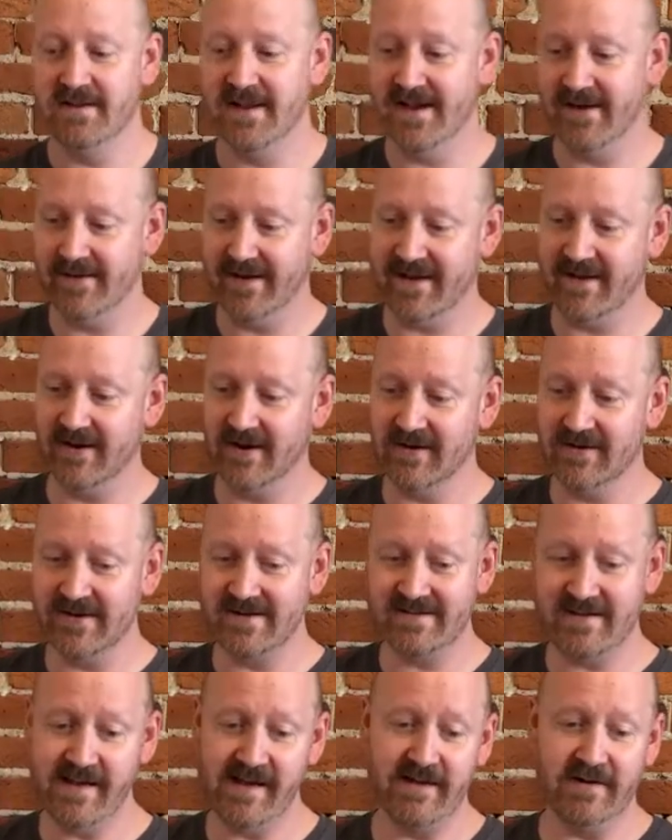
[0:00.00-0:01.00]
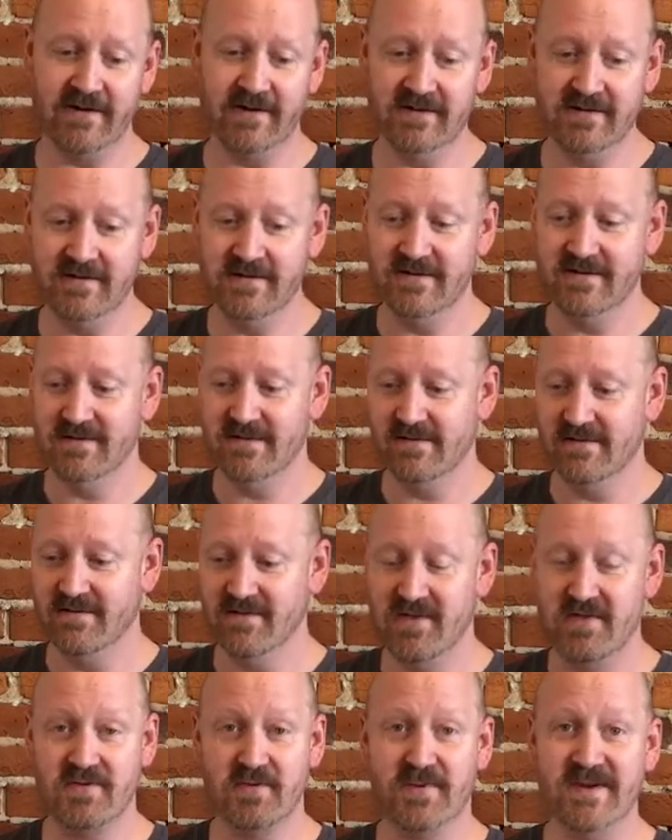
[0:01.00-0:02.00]
Now, I can already tell
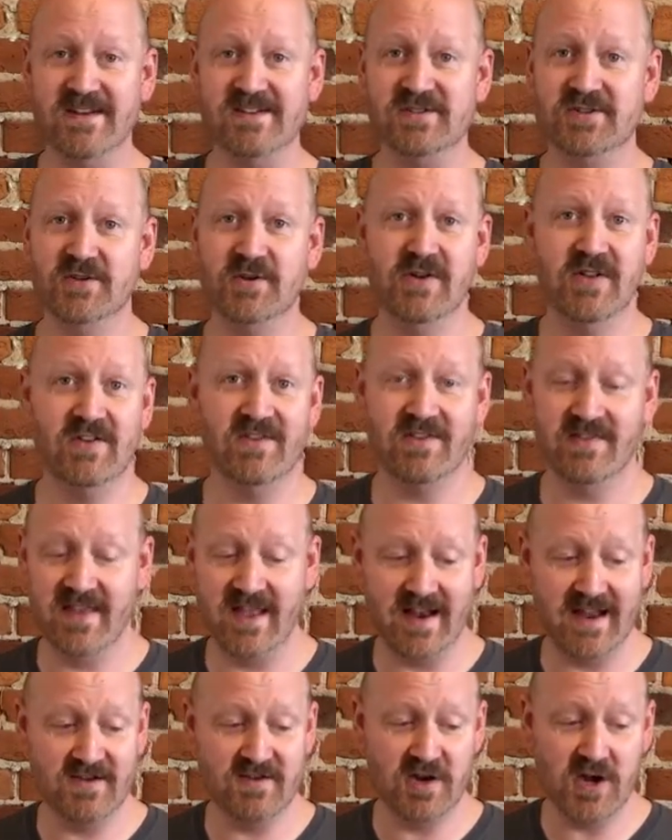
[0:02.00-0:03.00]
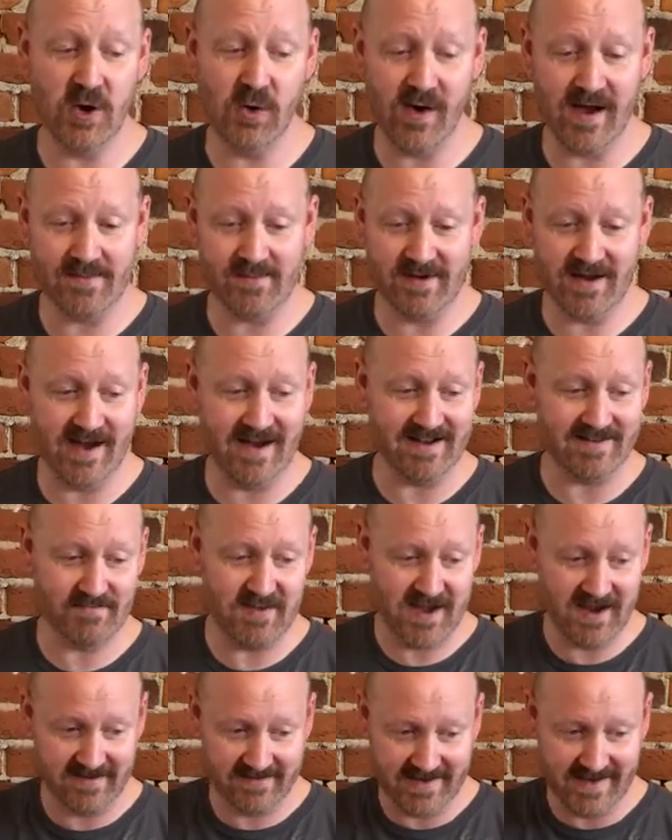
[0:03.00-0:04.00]
3 students that I know I'm
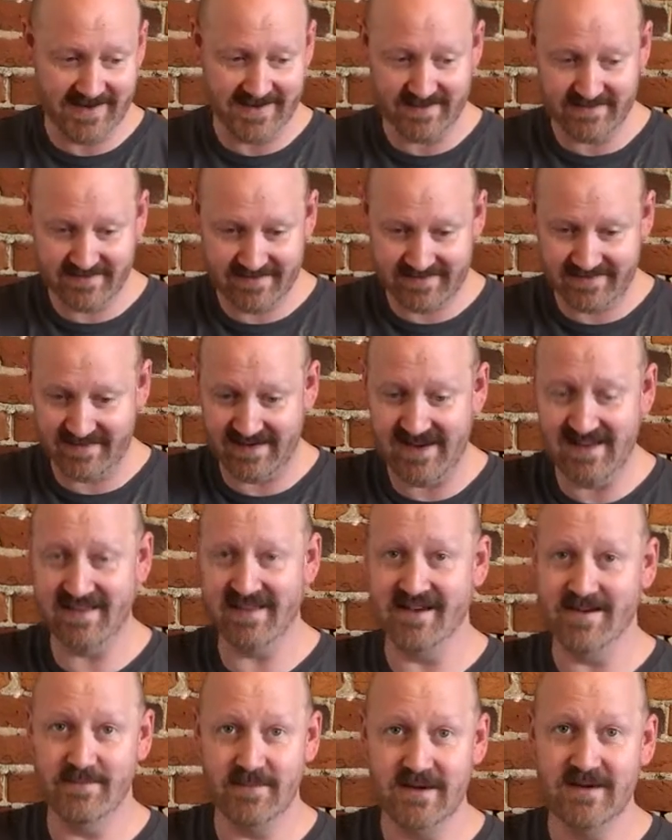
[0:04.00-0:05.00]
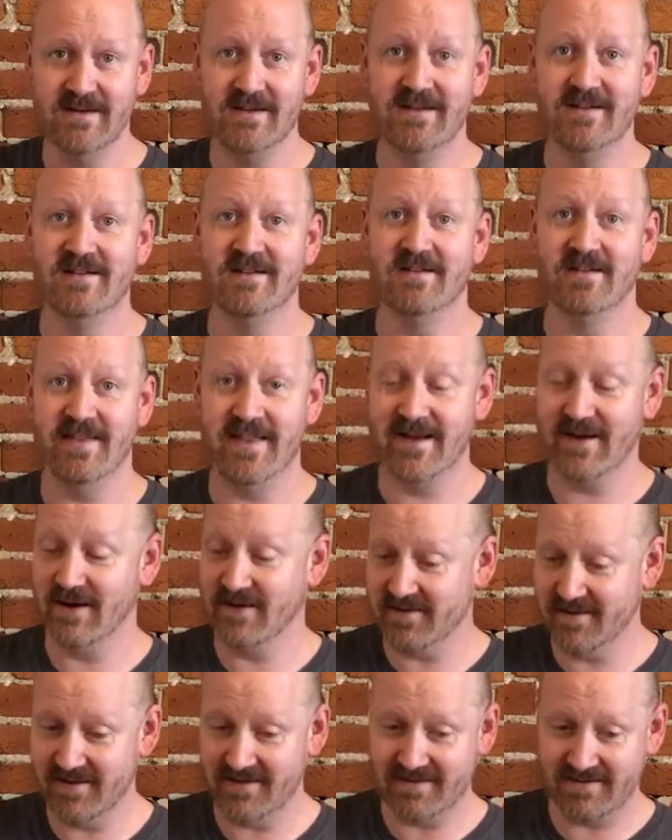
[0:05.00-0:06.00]
not because I can see them.
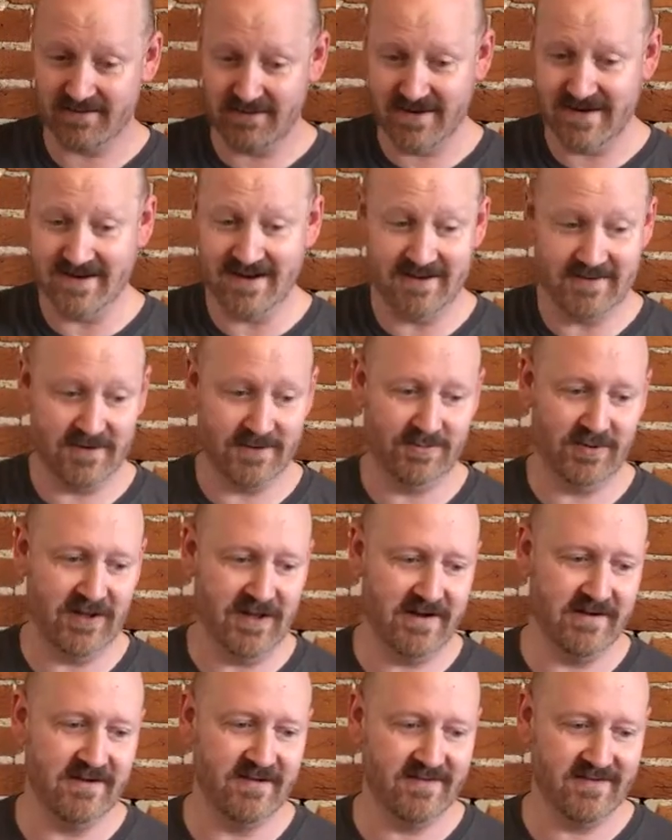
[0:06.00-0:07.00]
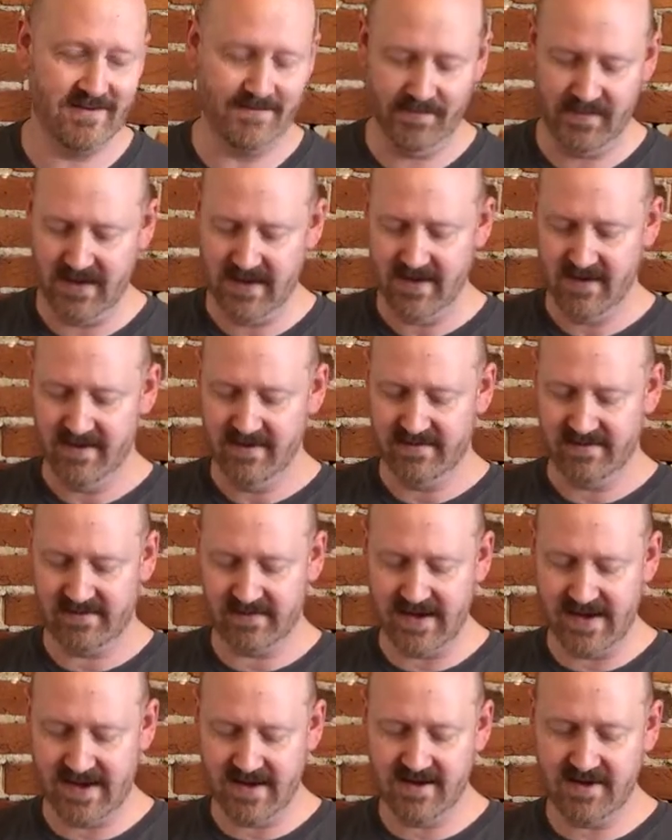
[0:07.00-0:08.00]
They're the 3 other players.
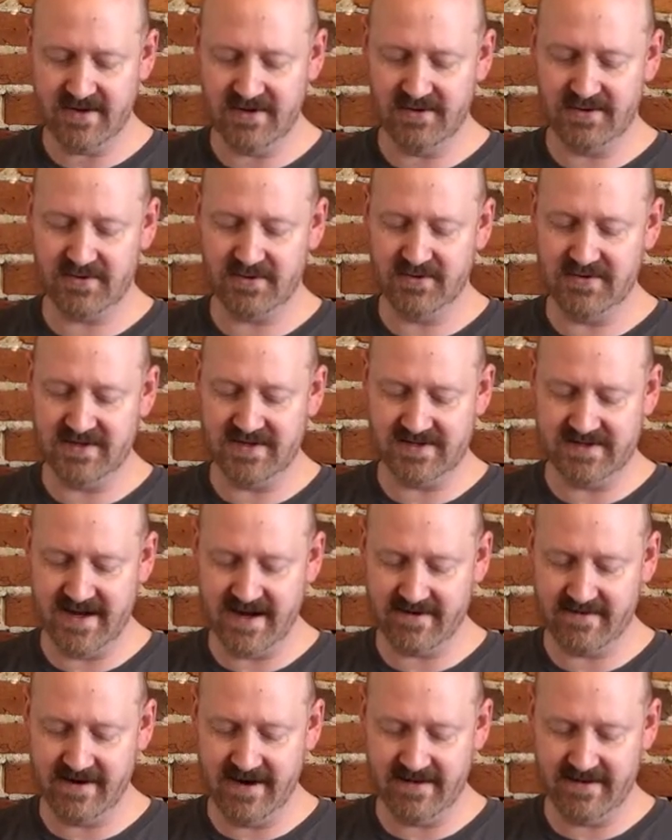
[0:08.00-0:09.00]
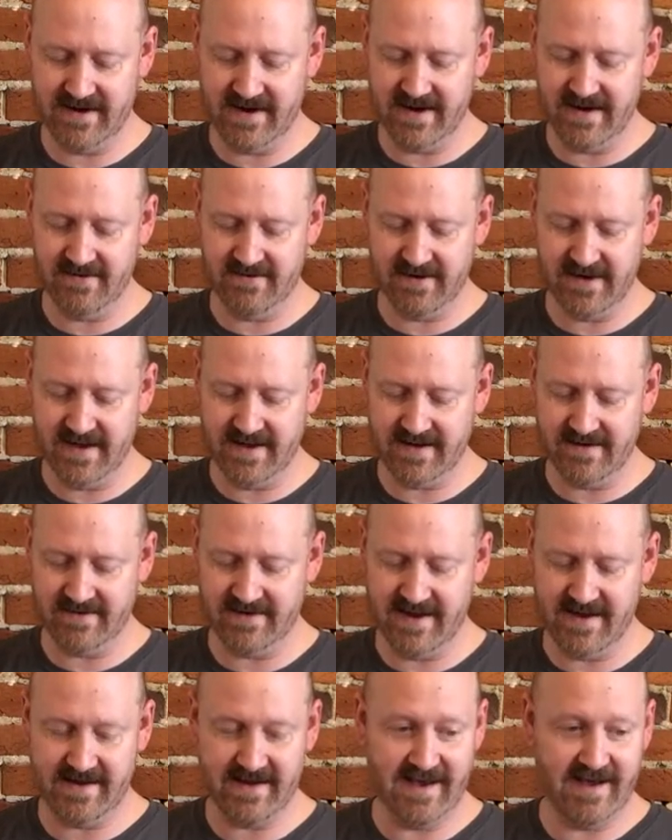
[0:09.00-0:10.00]
So I can go through this deck right now and I can
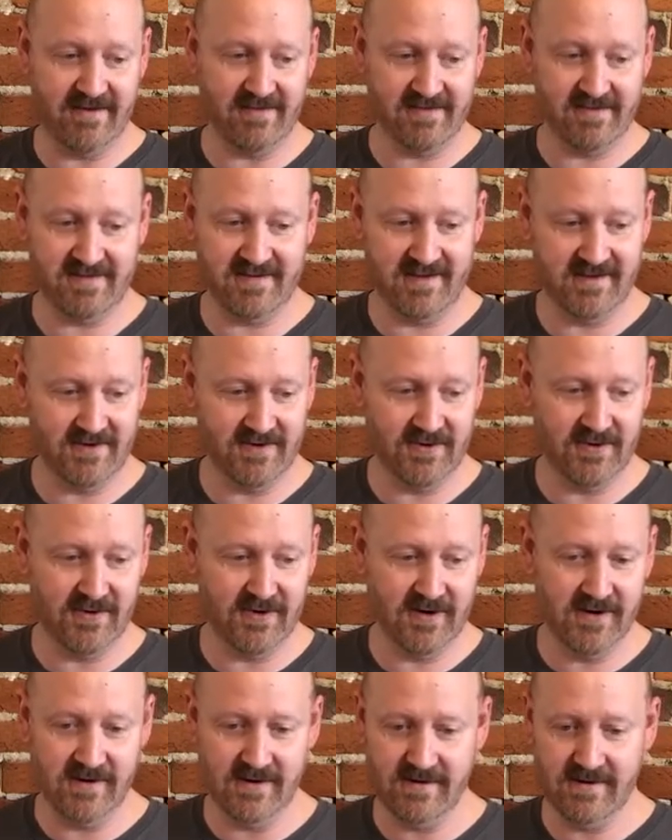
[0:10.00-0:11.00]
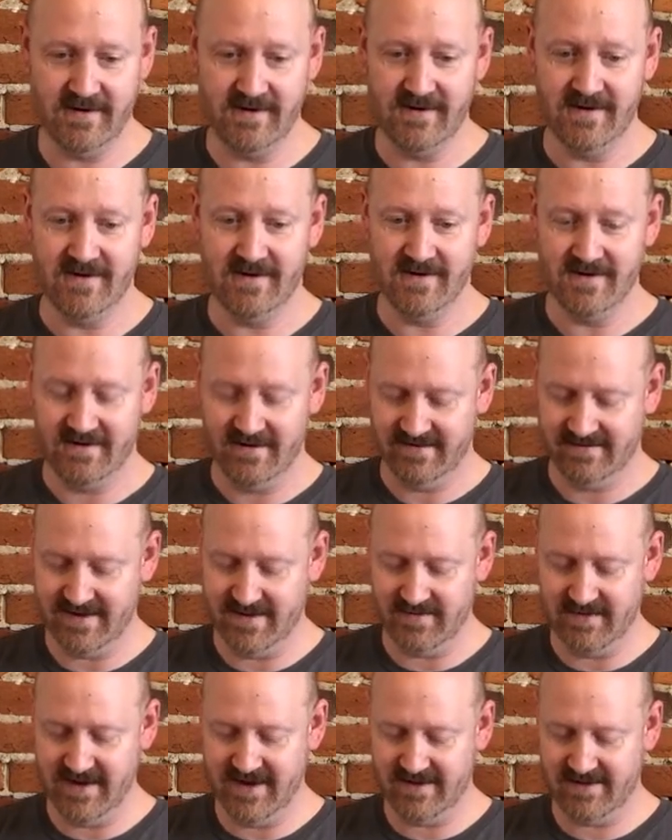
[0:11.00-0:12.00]
take out Theodore because
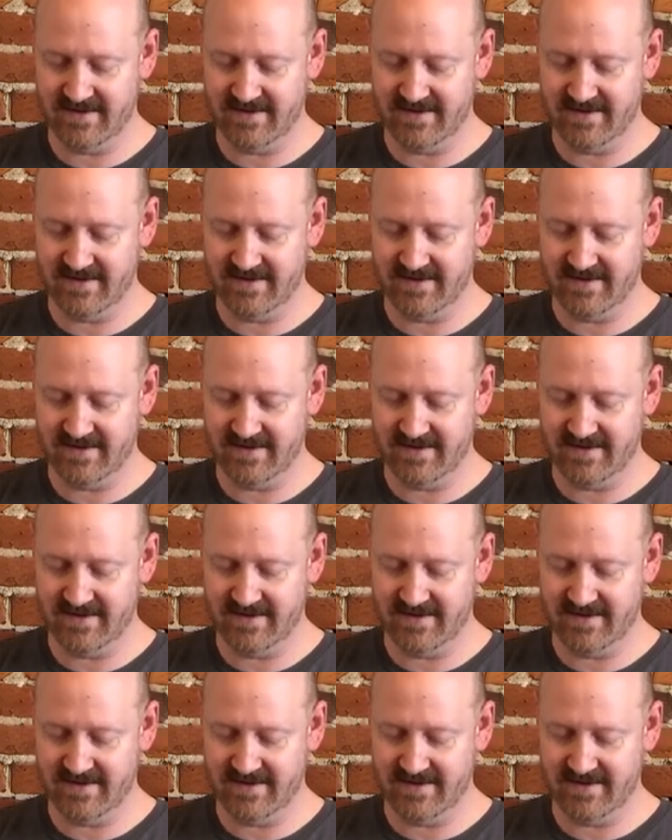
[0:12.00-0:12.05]
I'm